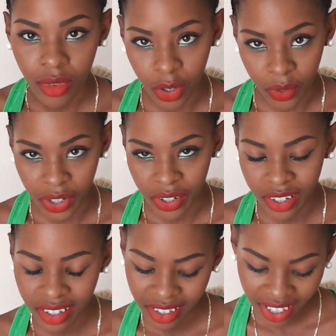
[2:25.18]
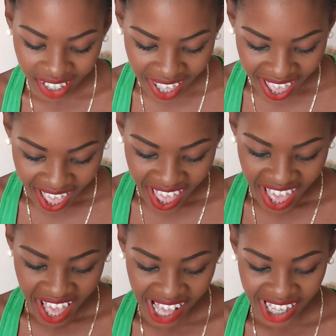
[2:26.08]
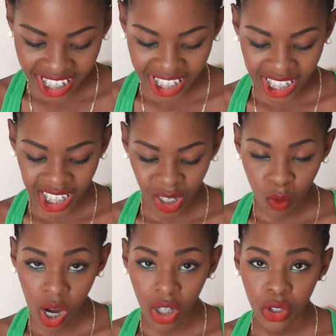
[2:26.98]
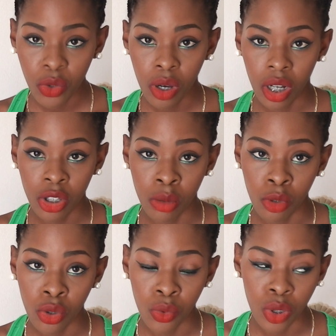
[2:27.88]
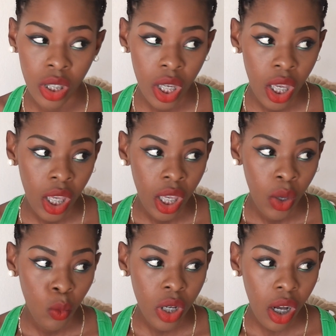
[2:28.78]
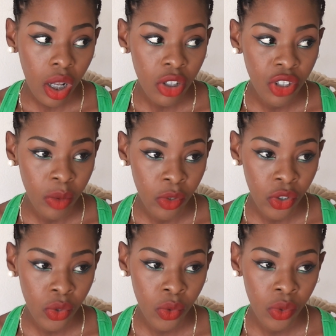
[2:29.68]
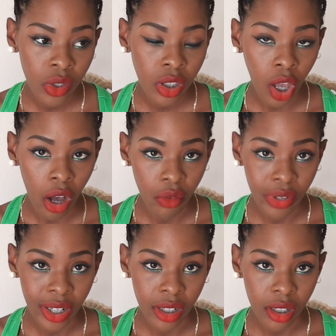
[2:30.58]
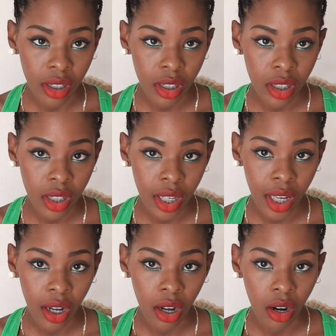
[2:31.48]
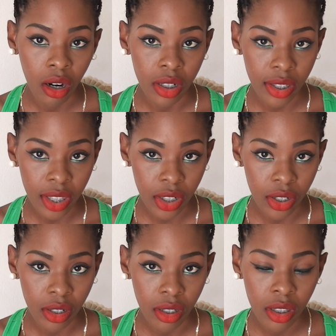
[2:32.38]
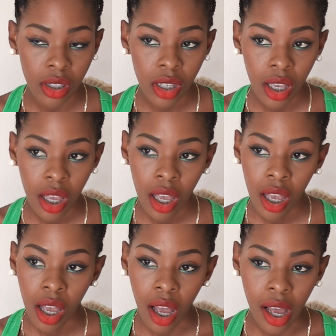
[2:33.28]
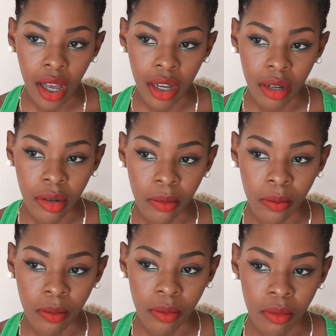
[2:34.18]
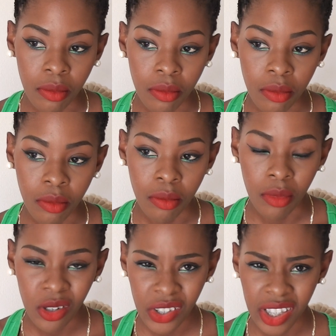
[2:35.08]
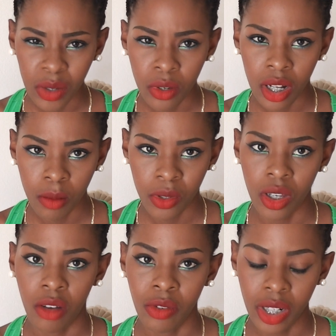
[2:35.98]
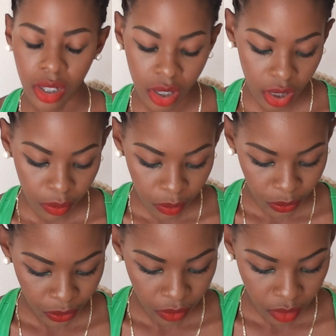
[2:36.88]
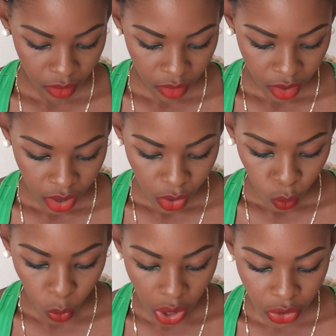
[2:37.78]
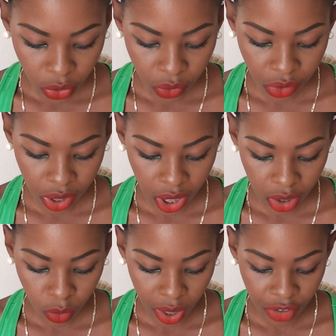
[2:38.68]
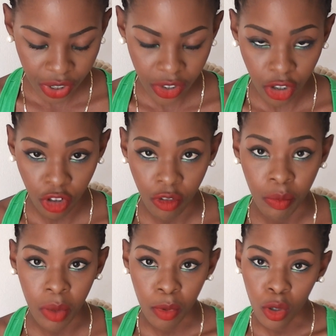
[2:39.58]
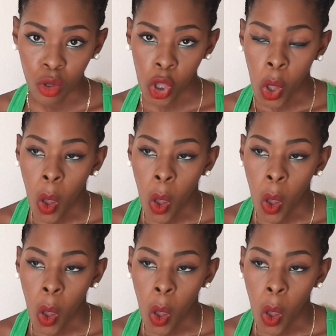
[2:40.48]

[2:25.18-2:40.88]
Down here. And what do you call gym shoes? We call gym shoes softwares or sneakers. Most of the time we call them softwares. What do you say to address a group of people?